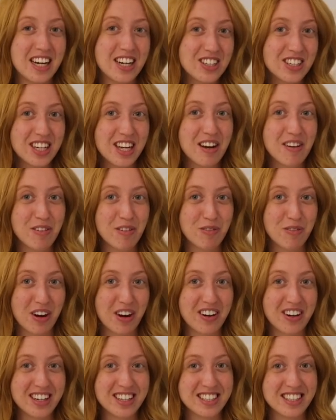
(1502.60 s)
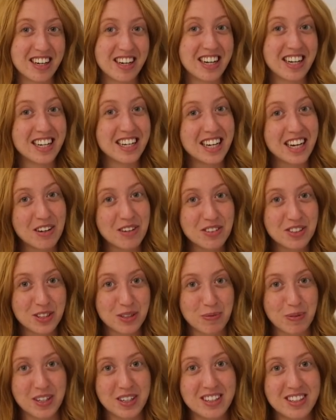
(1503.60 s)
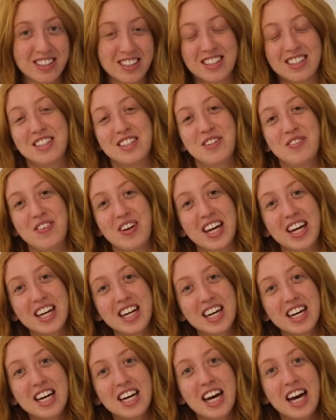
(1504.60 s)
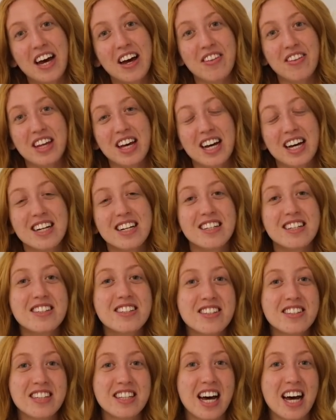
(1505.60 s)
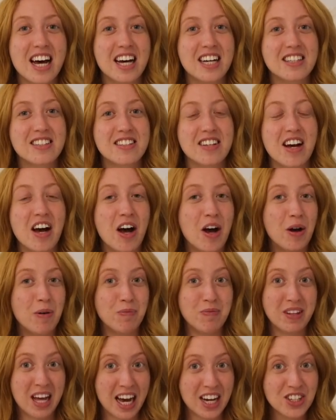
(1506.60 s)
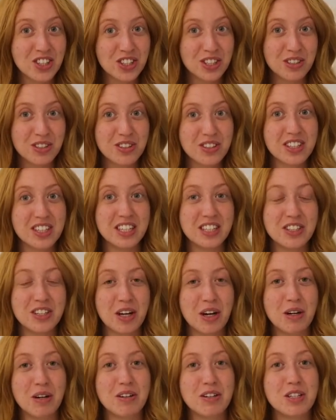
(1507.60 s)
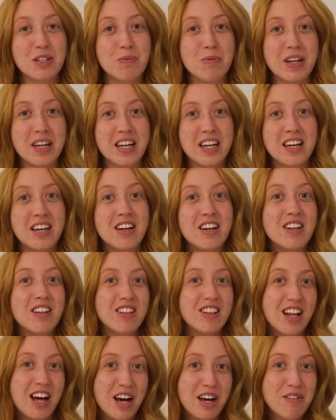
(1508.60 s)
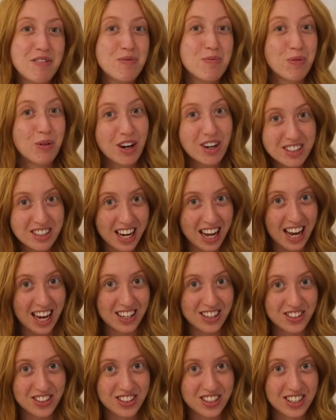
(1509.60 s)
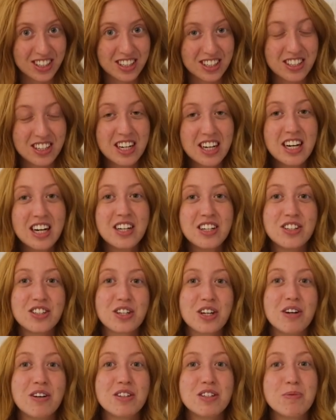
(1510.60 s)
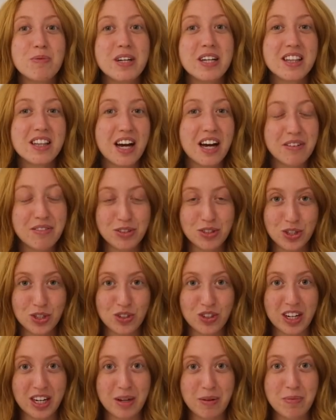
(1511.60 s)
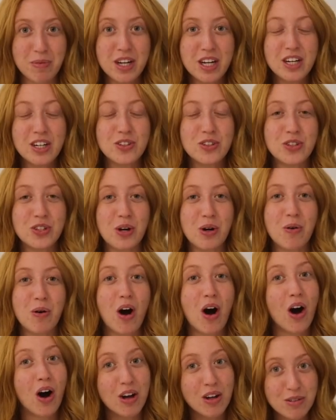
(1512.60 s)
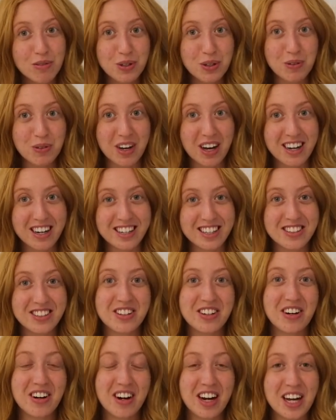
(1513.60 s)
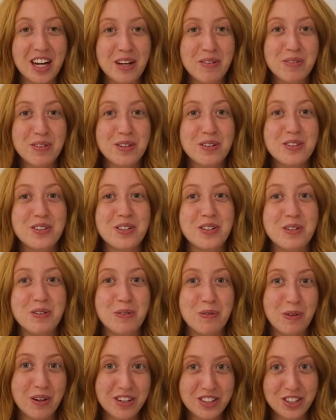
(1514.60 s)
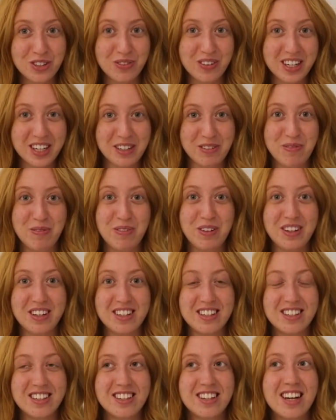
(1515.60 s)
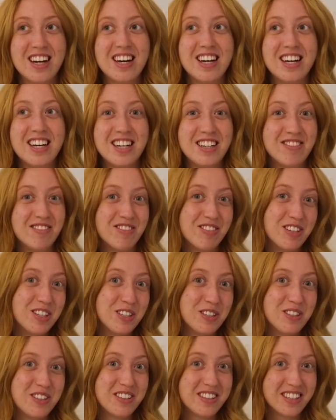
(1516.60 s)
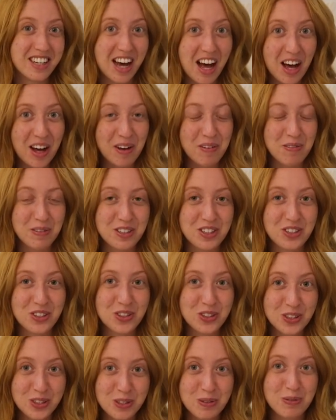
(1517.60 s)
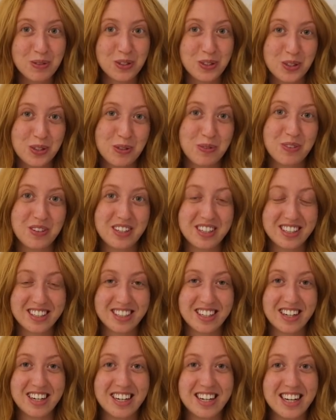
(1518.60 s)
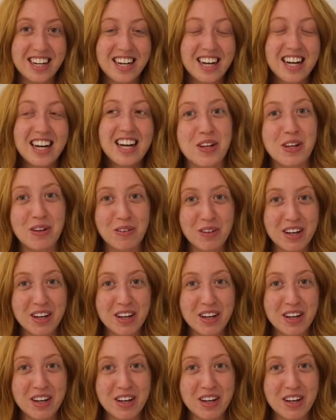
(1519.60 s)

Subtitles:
actually have a very exciting announcement to make, and that is that Nationals is going to be live broadcasted. There's going to be a live stream, so all of you guys are able to watch me compete in real time, which is super, super exciting. You